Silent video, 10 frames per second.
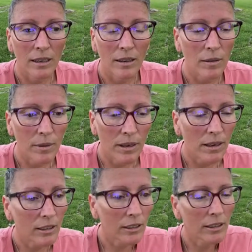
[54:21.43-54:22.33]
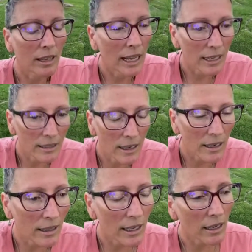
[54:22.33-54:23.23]
Oh my gosh, I get
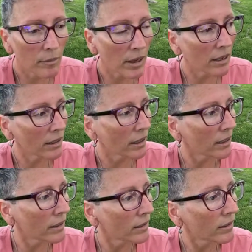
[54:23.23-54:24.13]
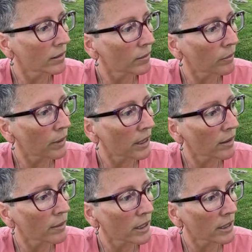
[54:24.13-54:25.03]
excited thinking about it, like being
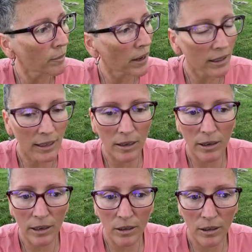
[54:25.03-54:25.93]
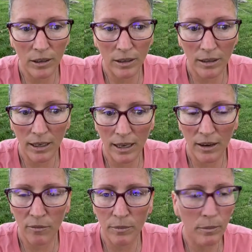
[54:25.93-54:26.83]
able to sit back there and cook and like
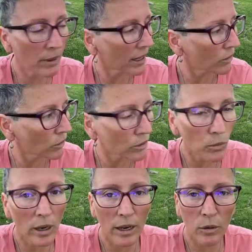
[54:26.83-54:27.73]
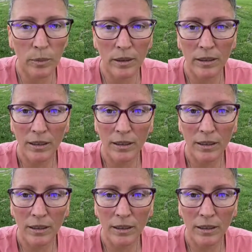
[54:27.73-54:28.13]
have the back doors wide open.